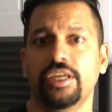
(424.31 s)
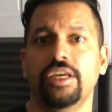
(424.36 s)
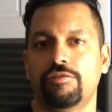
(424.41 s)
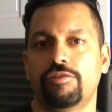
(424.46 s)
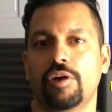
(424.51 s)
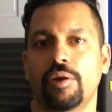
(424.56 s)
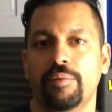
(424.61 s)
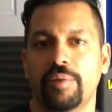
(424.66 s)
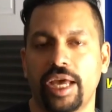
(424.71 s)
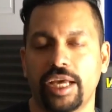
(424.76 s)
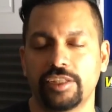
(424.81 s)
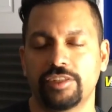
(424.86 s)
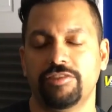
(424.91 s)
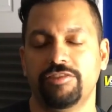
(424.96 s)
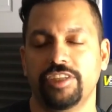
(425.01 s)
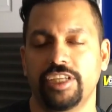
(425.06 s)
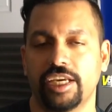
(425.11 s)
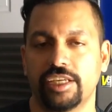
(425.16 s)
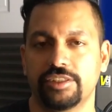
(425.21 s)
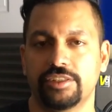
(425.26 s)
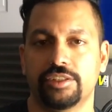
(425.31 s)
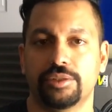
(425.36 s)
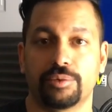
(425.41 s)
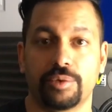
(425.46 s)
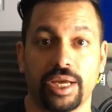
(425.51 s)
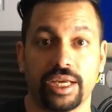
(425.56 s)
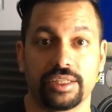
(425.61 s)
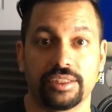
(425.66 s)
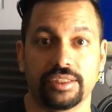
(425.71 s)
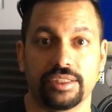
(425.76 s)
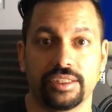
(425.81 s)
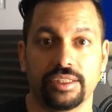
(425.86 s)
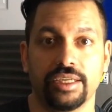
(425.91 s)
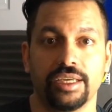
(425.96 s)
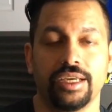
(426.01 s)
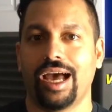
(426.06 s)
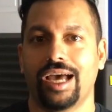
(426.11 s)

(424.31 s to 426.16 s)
from SVS directly.